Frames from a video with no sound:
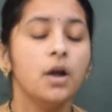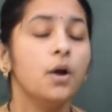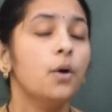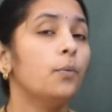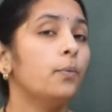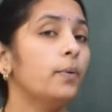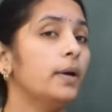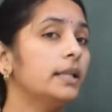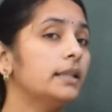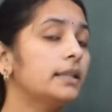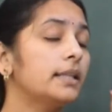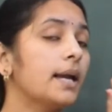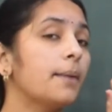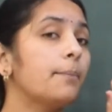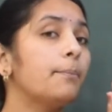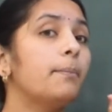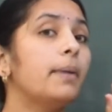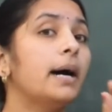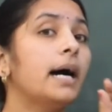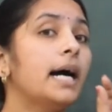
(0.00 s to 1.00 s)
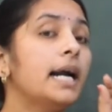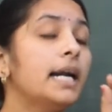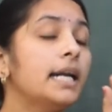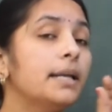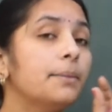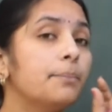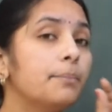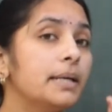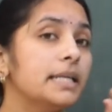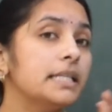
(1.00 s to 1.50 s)

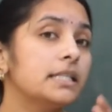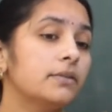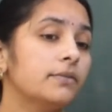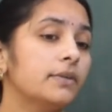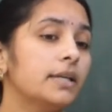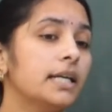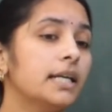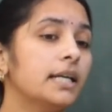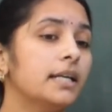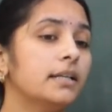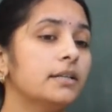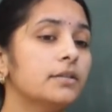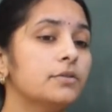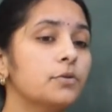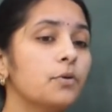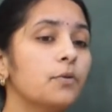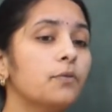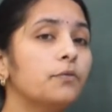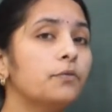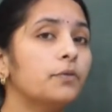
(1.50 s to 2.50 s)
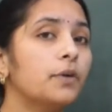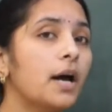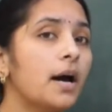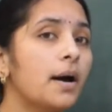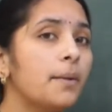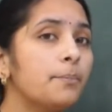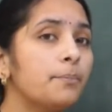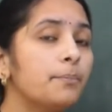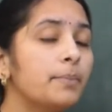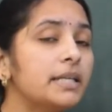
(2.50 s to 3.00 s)
bud between. So,
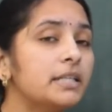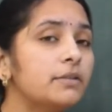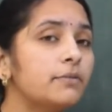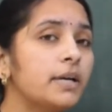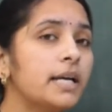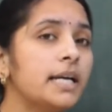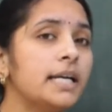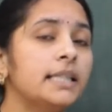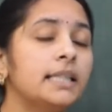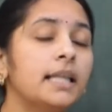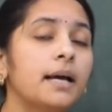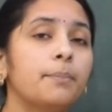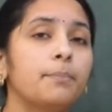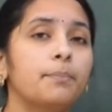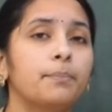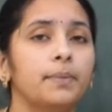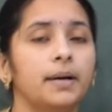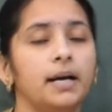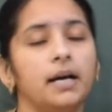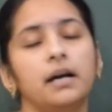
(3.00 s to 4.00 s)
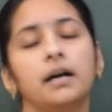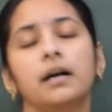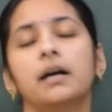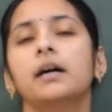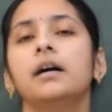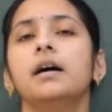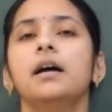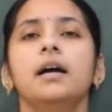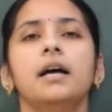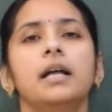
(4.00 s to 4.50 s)
from between
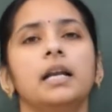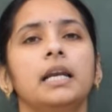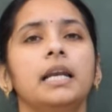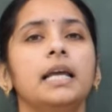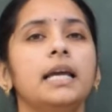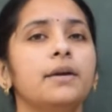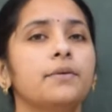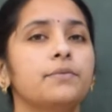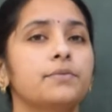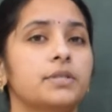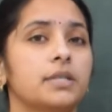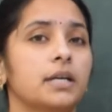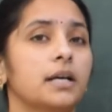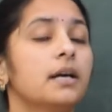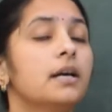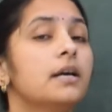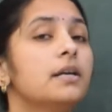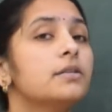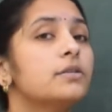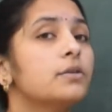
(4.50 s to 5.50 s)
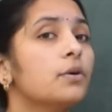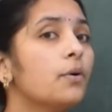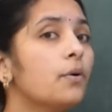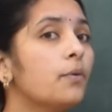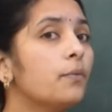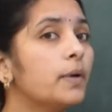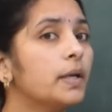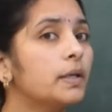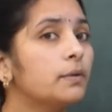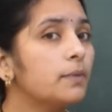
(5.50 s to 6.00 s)
the leaves.
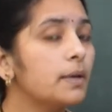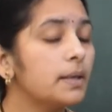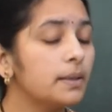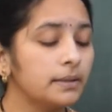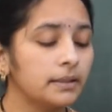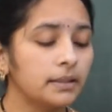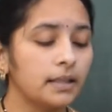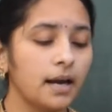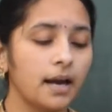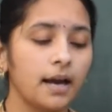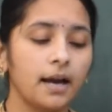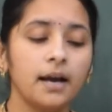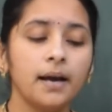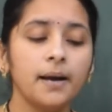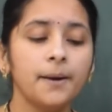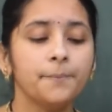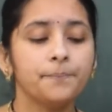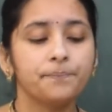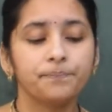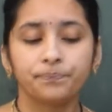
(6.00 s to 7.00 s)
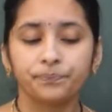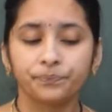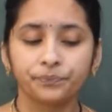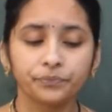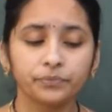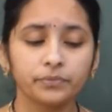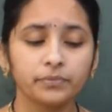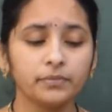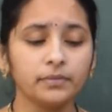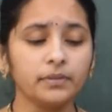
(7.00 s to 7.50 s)
So, between the
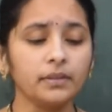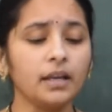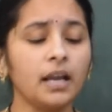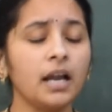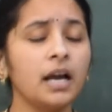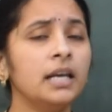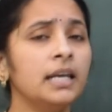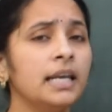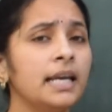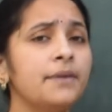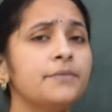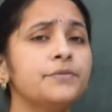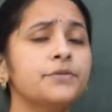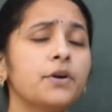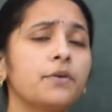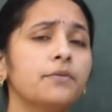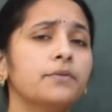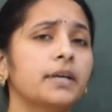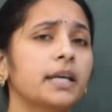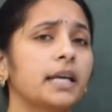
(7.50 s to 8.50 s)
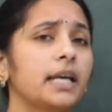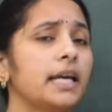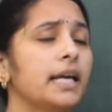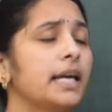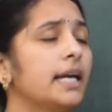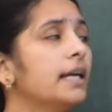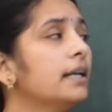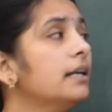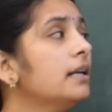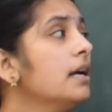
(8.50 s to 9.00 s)
leaves of
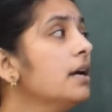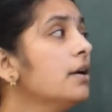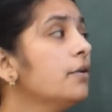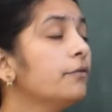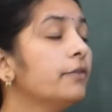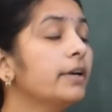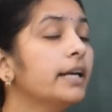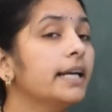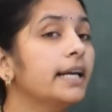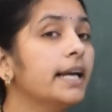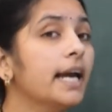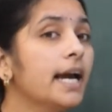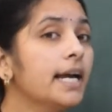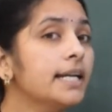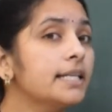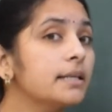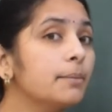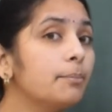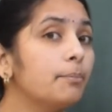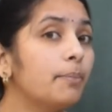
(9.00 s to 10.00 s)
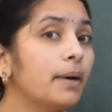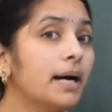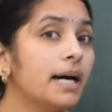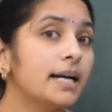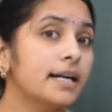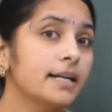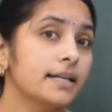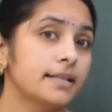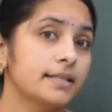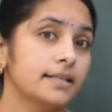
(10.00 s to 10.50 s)
green, we get
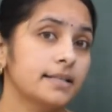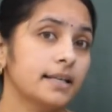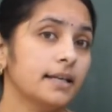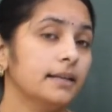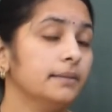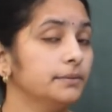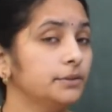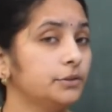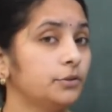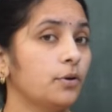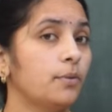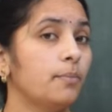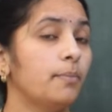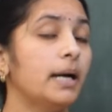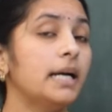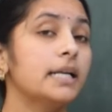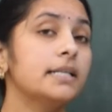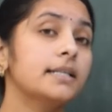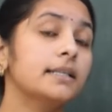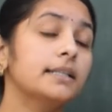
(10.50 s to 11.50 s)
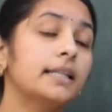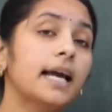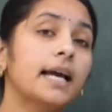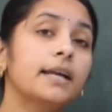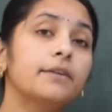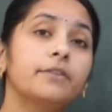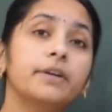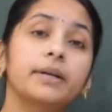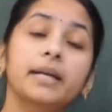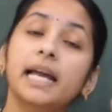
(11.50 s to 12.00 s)
buds. So, buds,
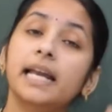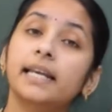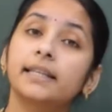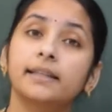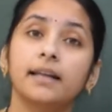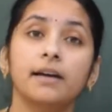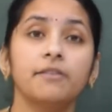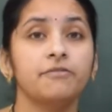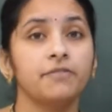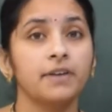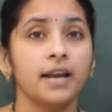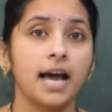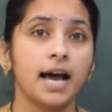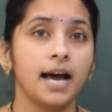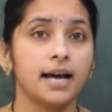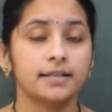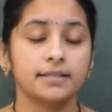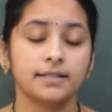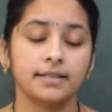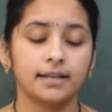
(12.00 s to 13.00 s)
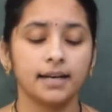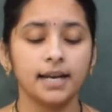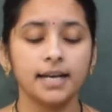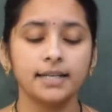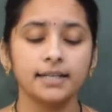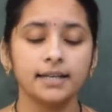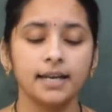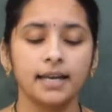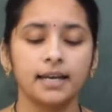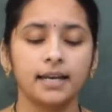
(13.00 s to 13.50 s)
then we get the flowers.
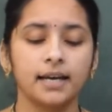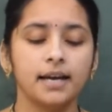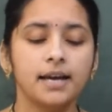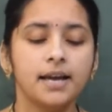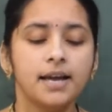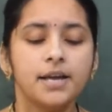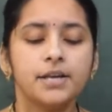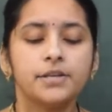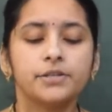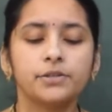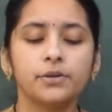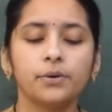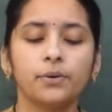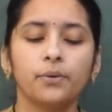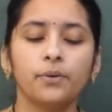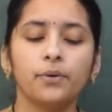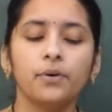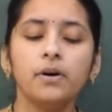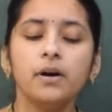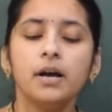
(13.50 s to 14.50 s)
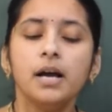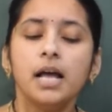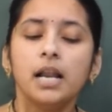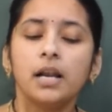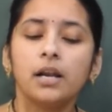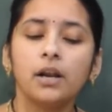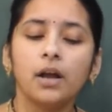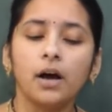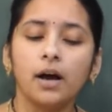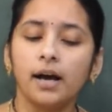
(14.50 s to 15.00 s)
Right, Nana? So,
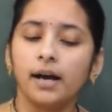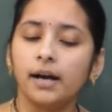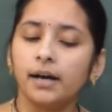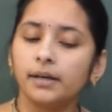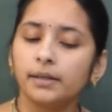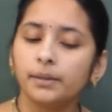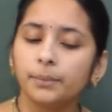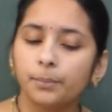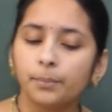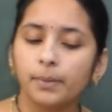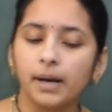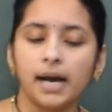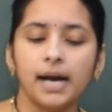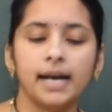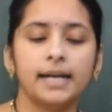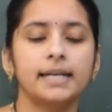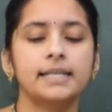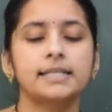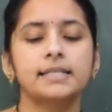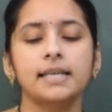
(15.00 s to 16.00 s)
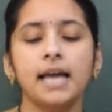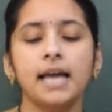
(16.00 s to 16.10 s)
at the